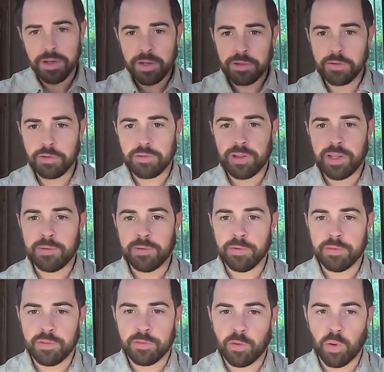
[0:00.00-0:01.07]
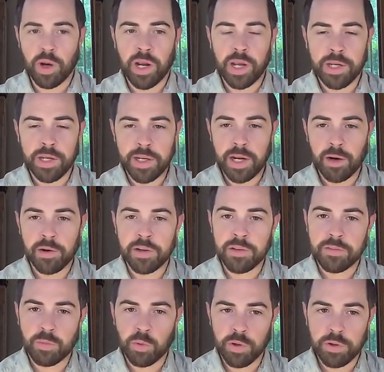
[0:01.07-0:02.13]
there's levels of gray in
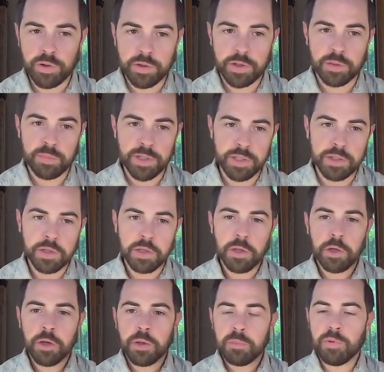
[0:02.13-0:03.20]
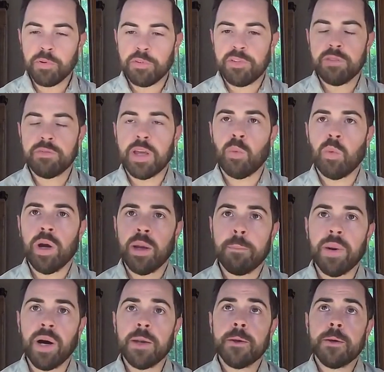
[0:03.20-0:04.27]
areas where it could be perceived that way.
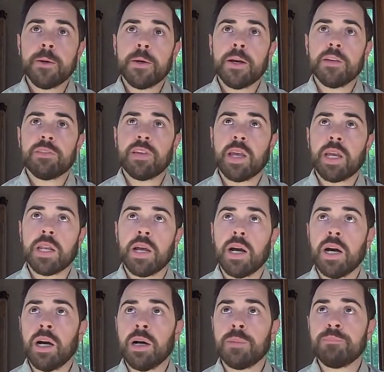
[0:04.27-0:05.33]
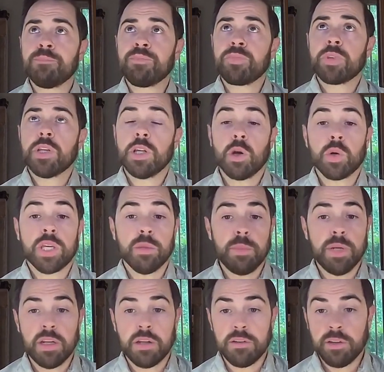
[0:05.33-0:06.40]
But saying, give me an
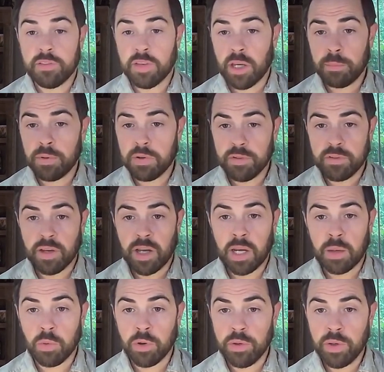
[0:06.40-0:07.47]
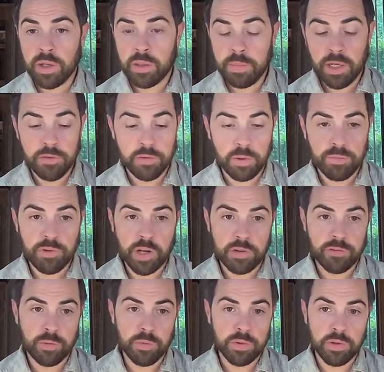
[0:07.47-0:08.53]
example of a time where you had a major
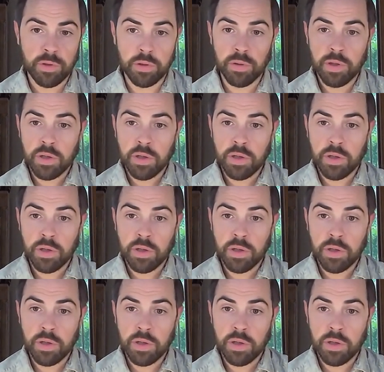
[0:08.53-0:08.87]
objection with your